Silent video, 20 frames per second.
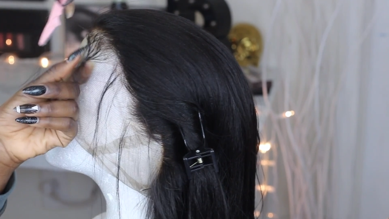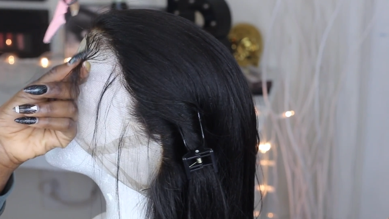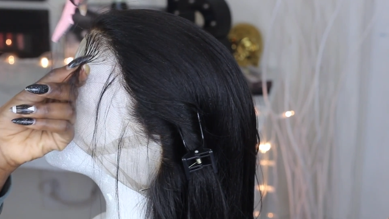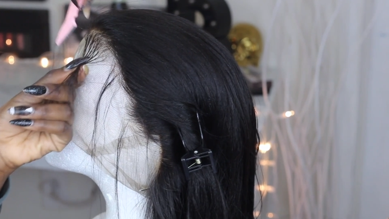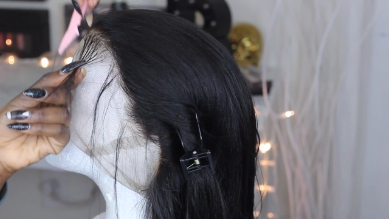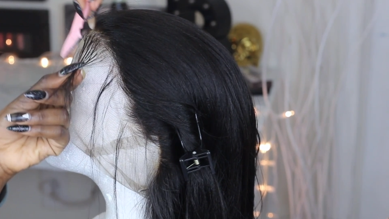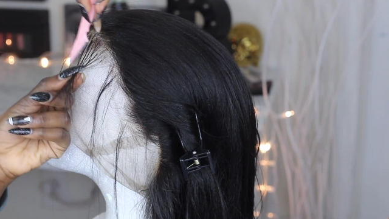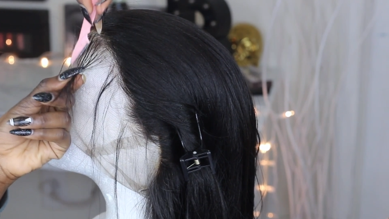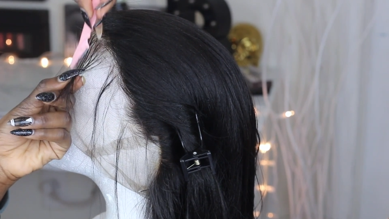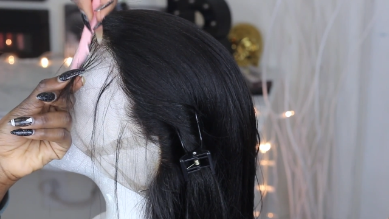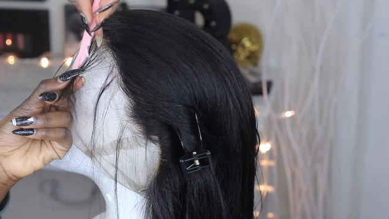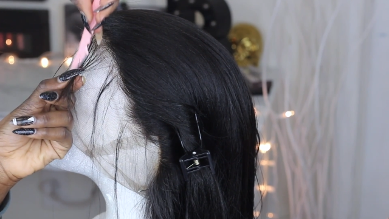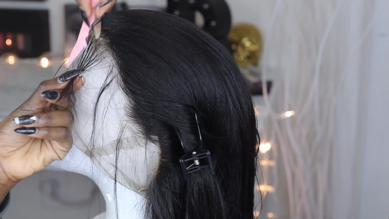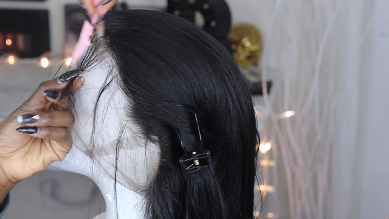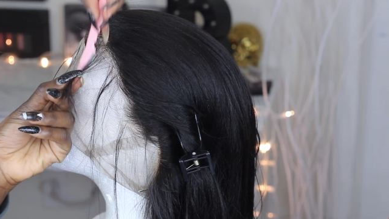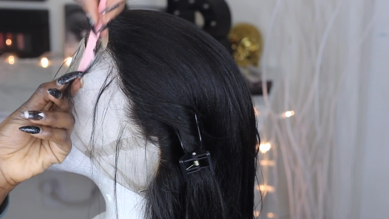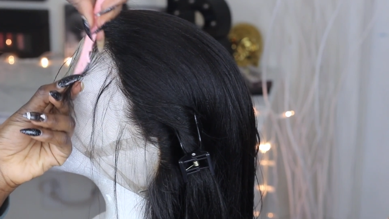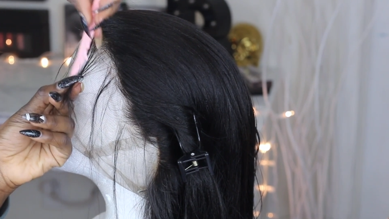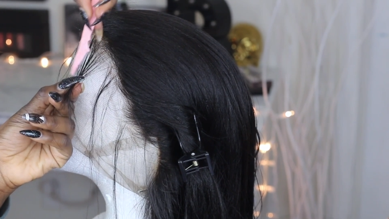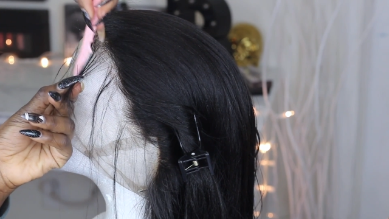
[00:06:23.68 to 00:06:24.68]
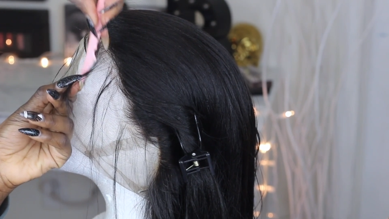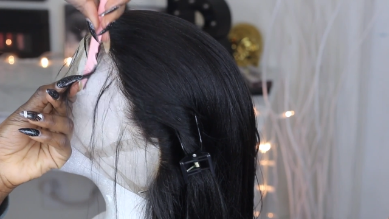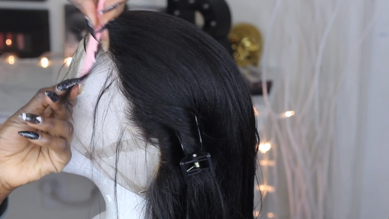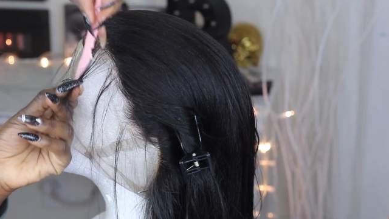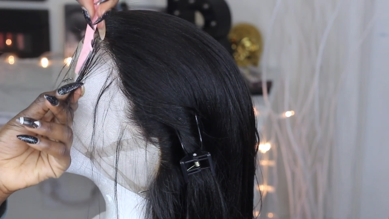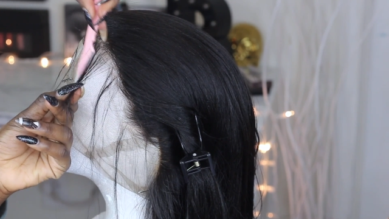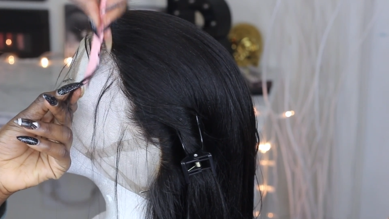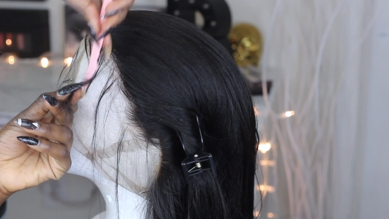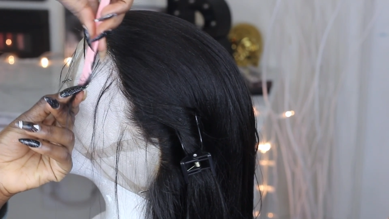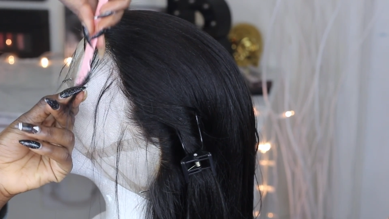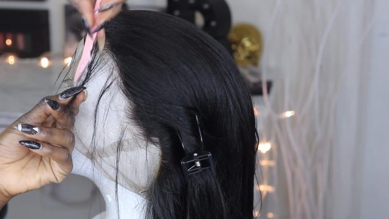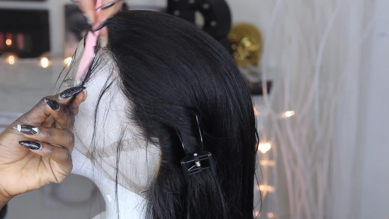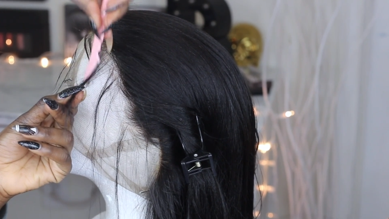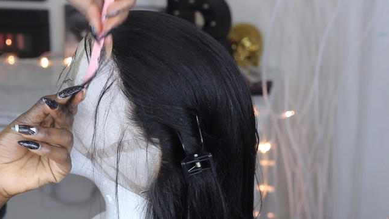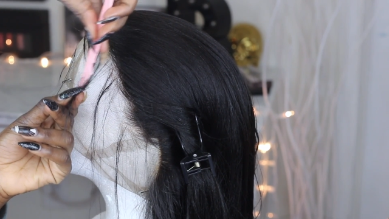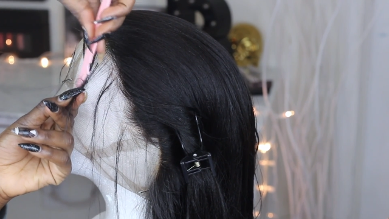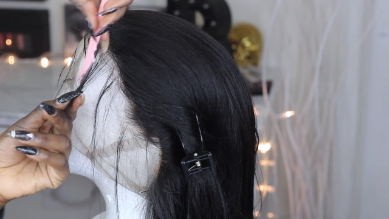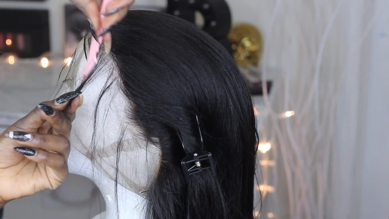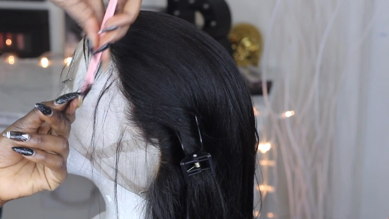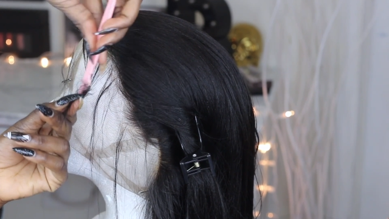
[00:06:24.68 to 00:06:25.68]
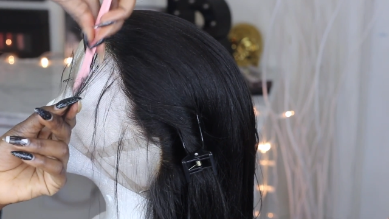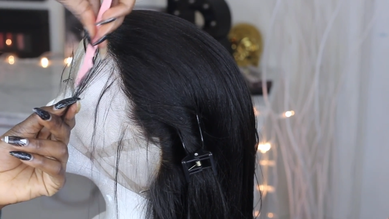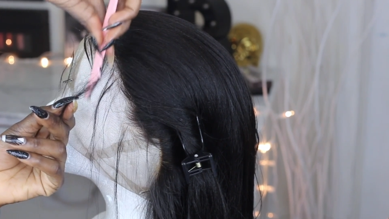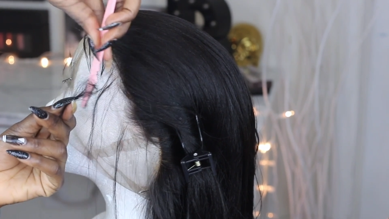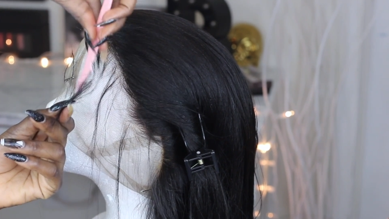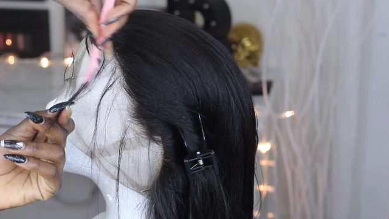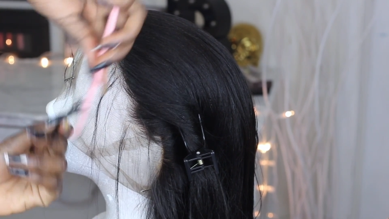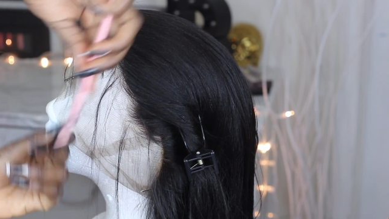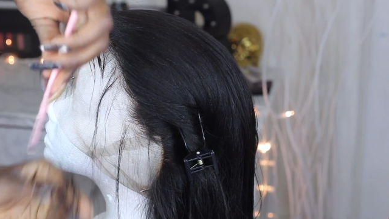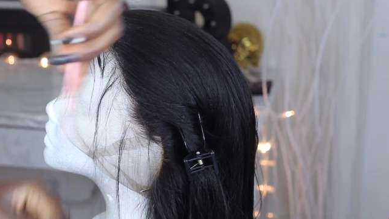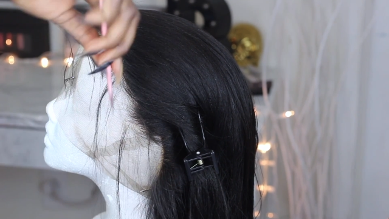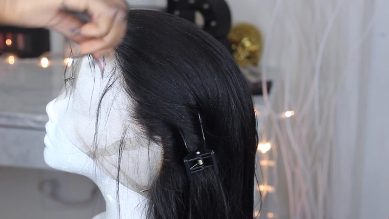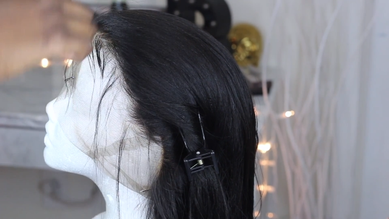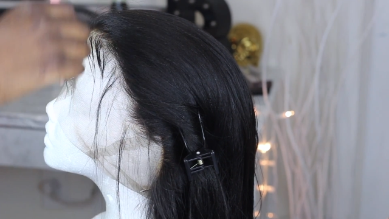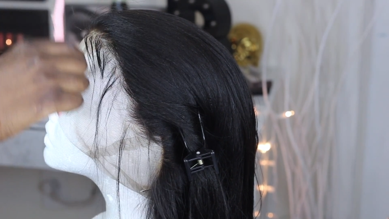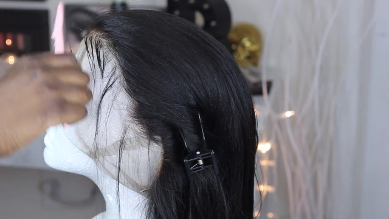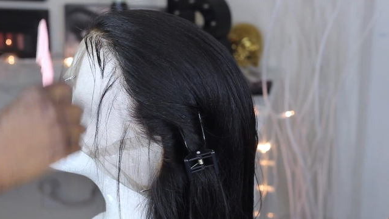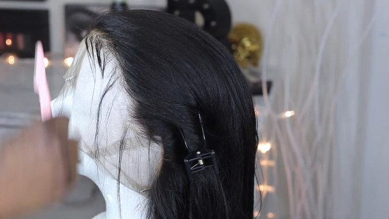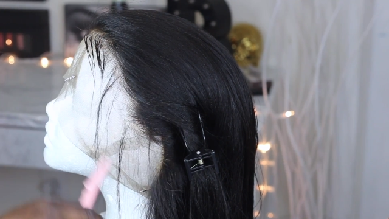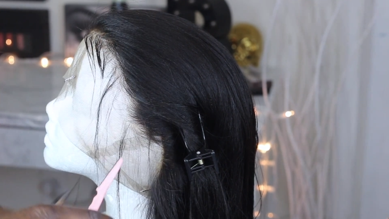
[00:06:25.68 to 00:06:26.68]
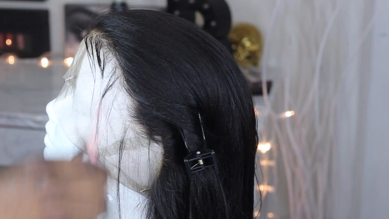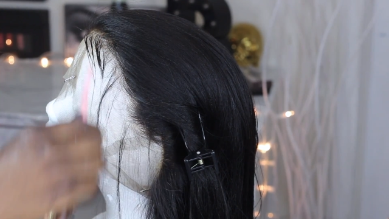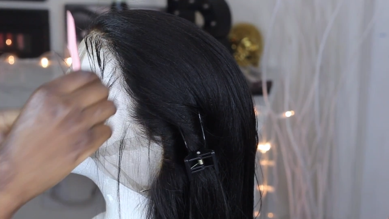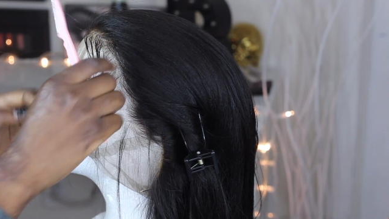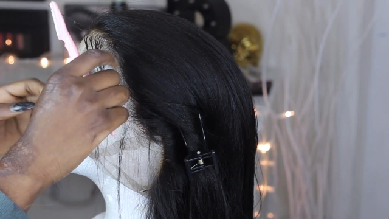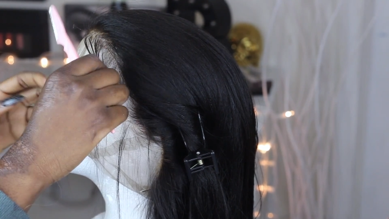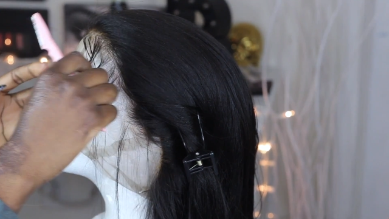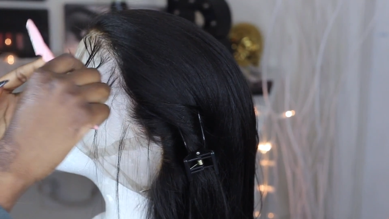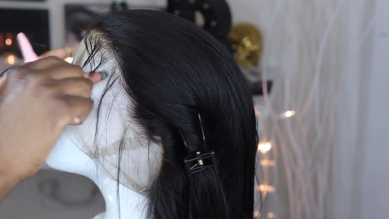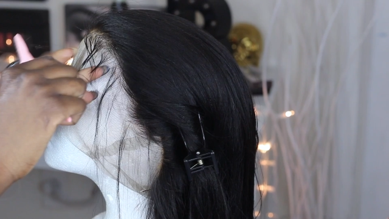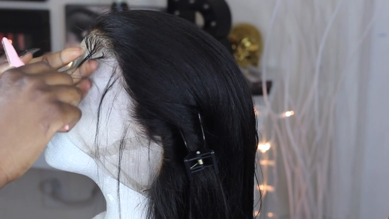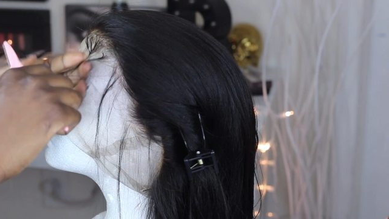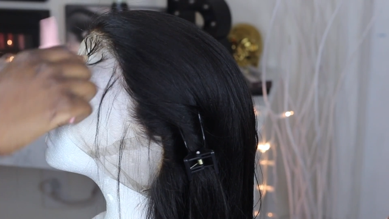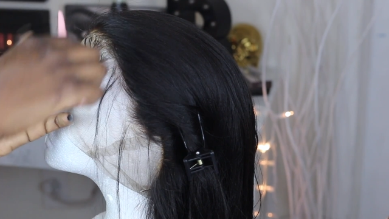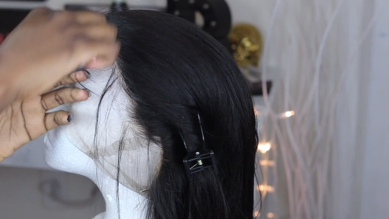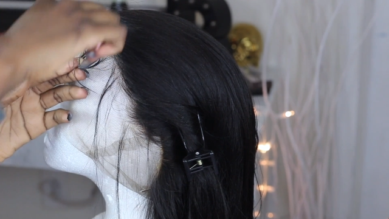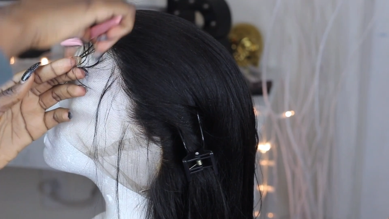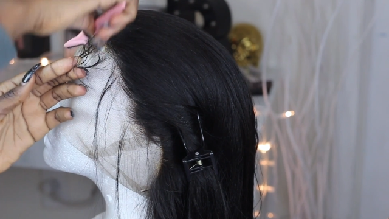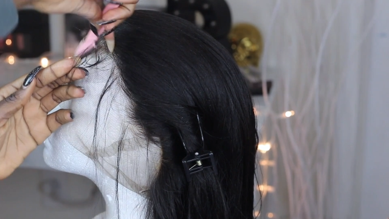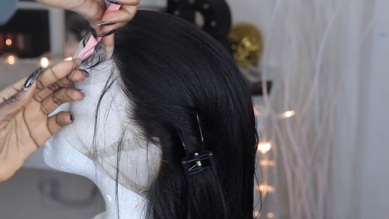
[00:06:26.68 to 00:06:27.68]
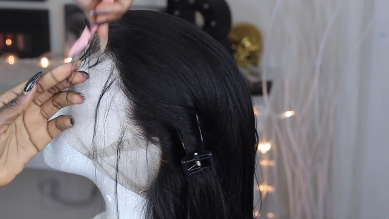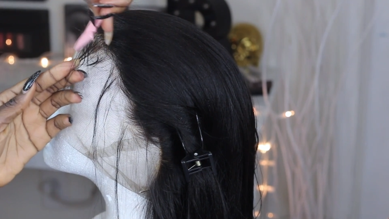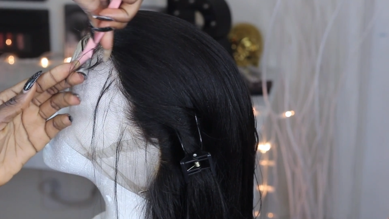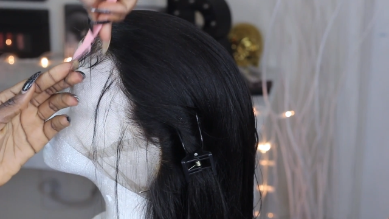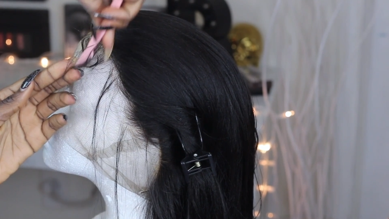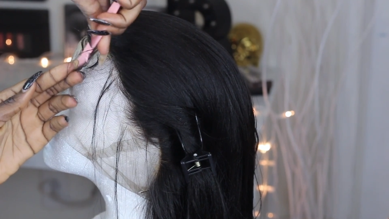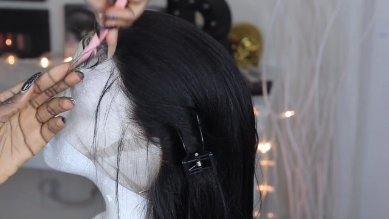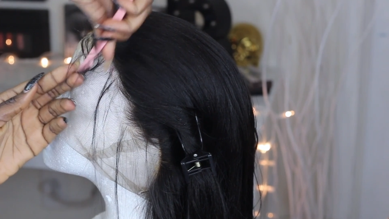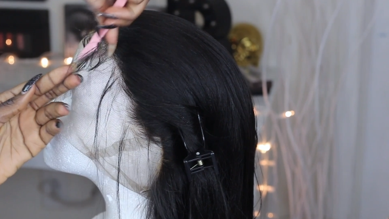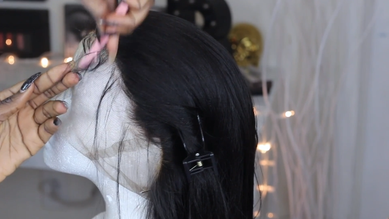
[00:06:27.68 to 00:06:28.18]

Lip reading: Nobody's mouth can be seen.